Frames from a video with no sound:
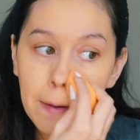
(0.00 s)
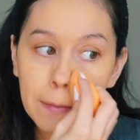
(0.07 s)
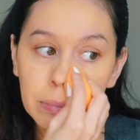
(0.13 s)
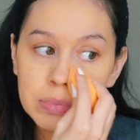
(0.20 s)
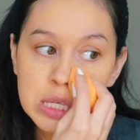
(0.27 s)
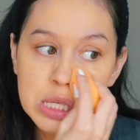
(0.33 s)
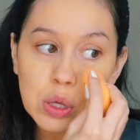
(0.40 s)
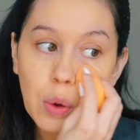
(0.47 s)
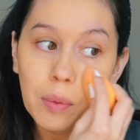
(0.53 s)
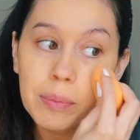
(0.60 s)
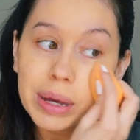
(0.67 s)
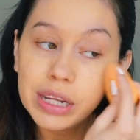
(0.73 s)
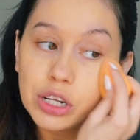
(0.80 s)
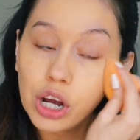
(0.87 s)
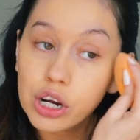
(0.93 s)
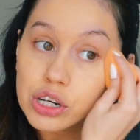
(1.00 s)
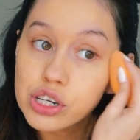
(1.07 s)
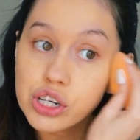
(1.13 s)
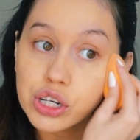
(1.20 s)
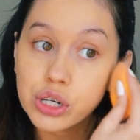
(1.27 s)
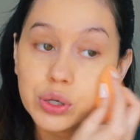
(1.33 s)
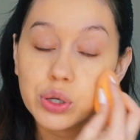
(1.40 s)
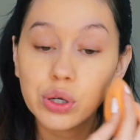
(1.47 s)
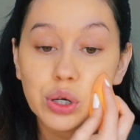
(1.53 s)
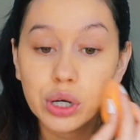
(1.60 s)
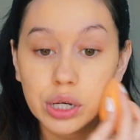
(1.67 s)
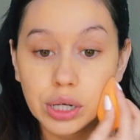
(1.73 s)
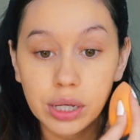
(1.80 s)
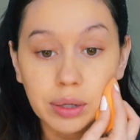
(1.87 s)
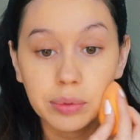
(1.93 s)
So my doctor
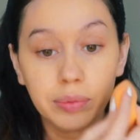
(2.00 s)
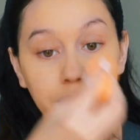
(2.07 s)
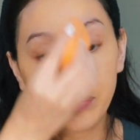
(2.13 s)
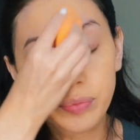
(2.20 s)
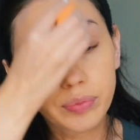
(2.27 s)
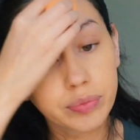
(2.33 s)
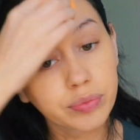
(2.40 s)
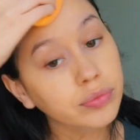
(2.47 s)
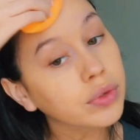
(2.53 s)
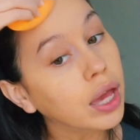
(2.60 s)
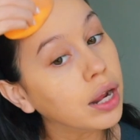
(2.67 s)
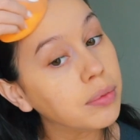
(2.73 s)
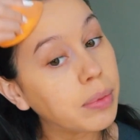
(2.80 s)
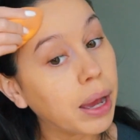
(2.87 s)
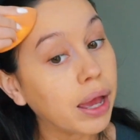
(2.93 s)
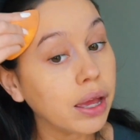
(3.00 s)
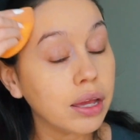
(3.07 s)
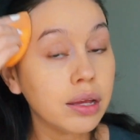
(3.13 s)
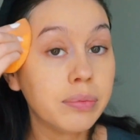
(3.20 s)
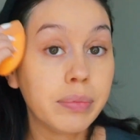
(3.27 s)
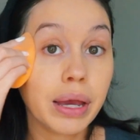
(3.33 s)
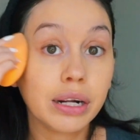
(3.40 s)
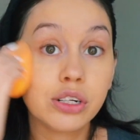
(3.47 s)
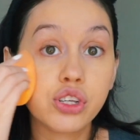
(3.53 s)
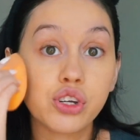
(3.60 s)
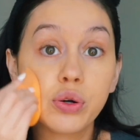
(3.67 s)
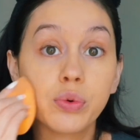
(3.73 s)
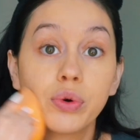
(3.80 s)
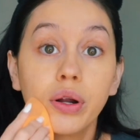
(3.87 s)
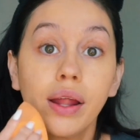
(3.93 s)
and my manager
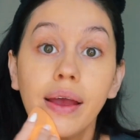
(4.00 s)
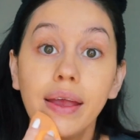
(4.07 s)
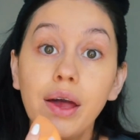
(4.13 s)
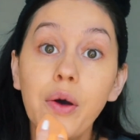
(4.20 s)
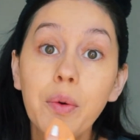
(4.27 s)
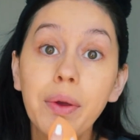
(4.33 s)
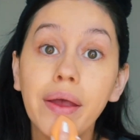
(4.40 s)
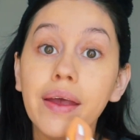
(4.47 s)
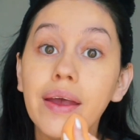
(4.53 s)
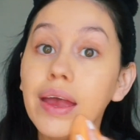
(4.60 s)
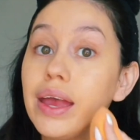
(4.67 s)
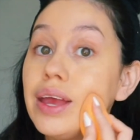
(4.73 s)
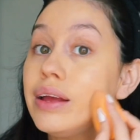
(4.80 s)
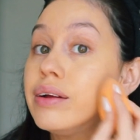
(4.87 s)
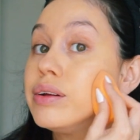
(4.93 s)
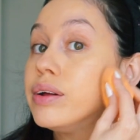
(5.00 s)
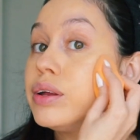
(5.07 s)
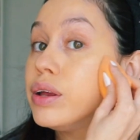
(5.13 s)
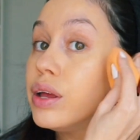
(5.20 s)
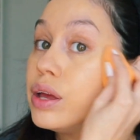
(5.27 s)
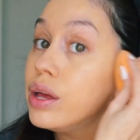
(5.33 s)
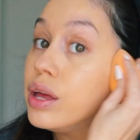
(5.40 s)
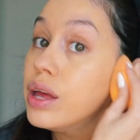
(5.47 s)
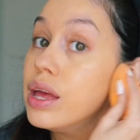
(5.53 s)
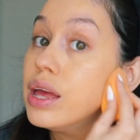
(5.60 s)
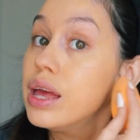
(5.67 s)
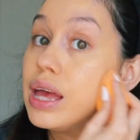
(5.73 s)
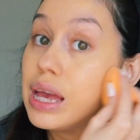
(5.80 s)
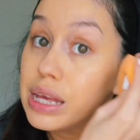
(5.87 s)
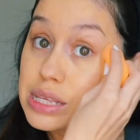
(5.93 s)
were like, okay,
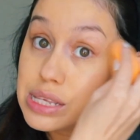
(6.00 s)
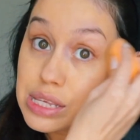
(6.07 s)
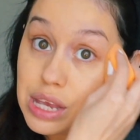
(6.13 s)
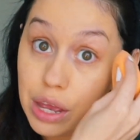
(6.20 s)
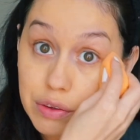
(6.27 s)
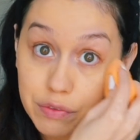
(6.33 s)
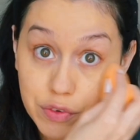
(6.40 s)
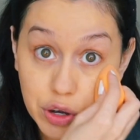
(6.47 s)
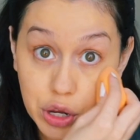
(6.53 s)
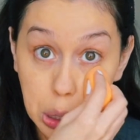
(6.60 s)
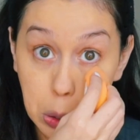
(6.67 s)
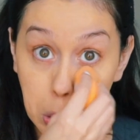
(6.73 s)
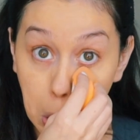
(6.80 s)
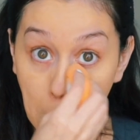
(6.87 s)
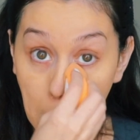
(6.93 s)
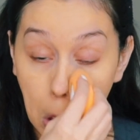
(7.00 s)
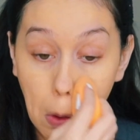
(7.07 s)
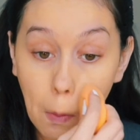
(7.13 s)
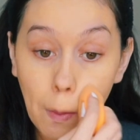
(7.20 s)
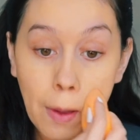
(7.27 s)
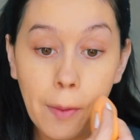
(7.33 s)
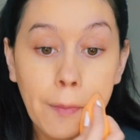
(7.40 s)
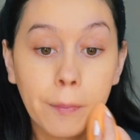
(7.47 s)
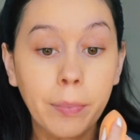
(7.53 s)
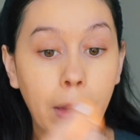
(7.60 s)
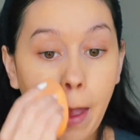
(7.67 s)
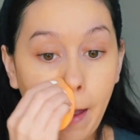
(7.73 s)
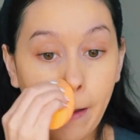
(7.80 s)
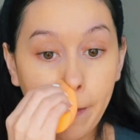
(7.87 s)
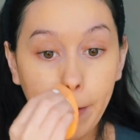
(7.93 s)
it's time for you to go.
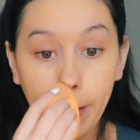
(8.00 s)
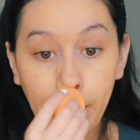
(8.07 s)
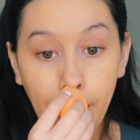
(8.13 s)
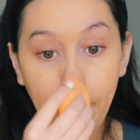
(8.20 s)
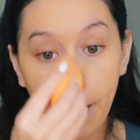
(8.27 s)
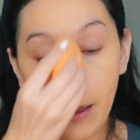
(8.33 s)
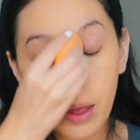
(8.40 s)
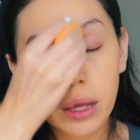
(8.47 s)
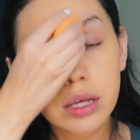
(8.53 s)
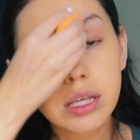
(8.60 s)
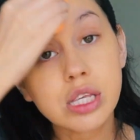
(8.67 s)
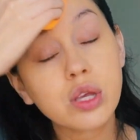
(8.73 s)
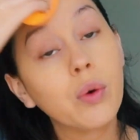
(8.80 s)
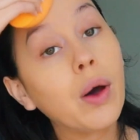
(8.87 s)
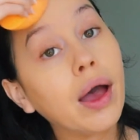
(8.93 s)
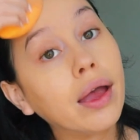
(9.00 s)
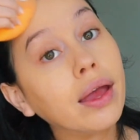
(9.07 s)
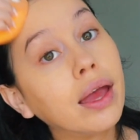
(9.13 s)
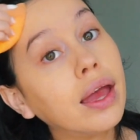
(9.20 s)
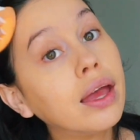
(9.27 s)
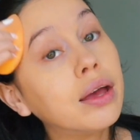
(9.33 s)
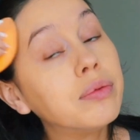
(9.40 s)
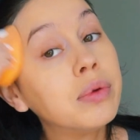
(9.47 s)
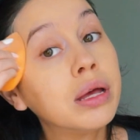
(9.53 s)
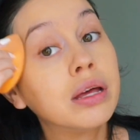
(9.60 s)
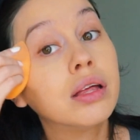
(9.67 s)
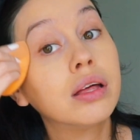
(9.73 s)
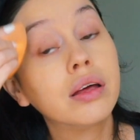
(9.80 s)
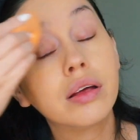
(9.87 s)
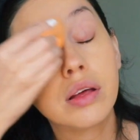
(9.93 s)
So I am
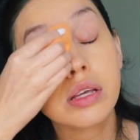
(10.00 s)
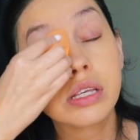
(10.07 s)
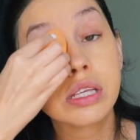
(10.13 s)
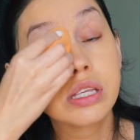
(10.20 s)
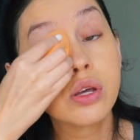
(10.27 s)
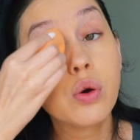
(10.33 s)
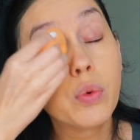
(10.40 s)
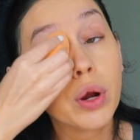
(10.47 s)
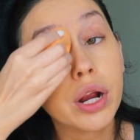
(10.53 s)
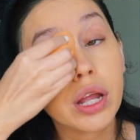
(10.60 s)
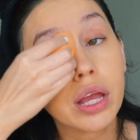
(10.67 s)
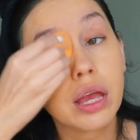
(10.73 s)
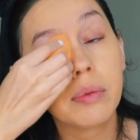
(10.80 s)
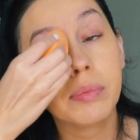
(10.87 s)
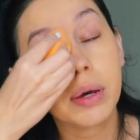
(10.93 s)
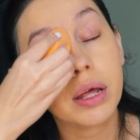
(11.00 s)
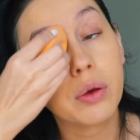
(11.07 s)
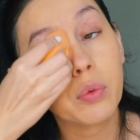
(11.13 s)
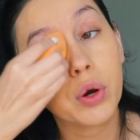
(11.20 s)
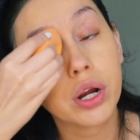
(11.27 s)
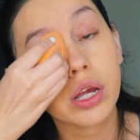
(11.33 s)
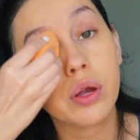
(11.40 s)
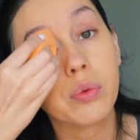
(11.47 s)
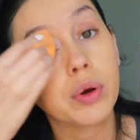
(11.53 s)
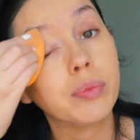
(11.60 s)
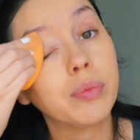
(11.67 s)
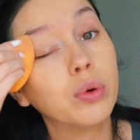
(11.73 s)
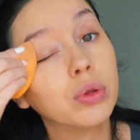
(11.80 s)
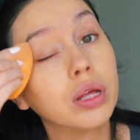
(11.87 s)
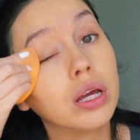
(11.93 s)
still working, but working
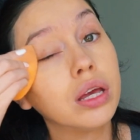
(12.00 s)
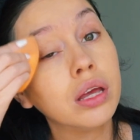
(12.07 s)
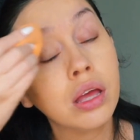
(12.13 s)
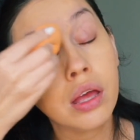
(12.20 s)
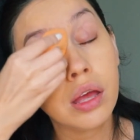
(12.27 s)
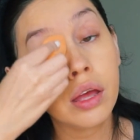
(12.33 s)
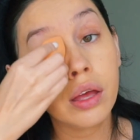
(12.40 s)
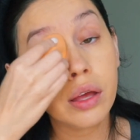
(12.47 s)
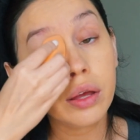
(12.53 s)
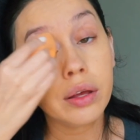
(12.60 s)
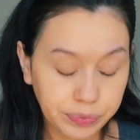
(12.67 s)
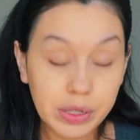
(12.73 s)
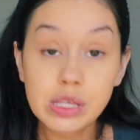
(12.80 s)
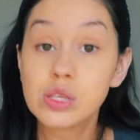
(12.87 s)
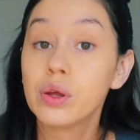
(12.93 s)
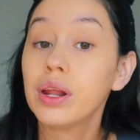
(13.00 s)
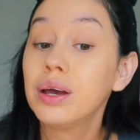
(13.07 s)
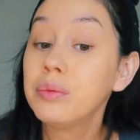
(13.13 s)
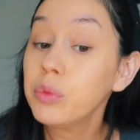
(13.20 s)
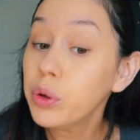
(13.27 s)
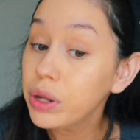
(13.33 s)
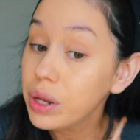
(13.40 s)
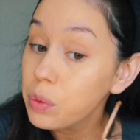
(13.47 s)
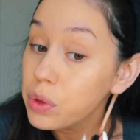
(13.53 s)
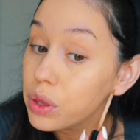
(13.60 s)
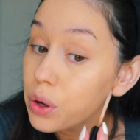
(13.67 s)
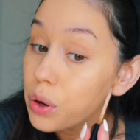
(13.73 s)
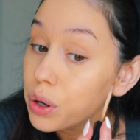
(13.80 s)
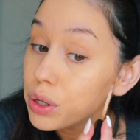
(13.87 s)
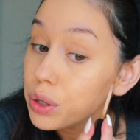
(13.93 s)
remotely. So now I'm going in
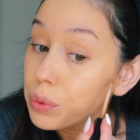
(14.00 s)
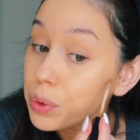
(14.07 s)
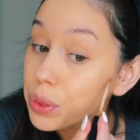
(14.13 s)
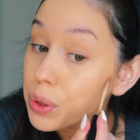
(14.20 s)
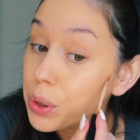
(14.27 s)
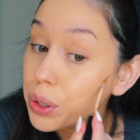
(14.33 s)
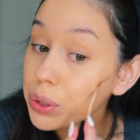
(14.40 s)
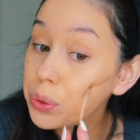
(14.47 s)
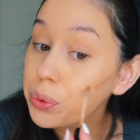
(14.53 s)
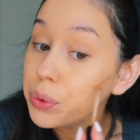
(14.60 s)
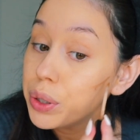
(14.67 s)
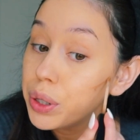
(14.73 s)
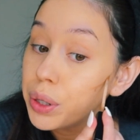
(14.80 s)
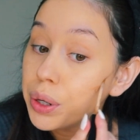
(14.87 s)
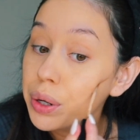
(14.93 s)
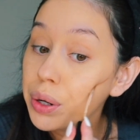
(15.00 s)
with contour.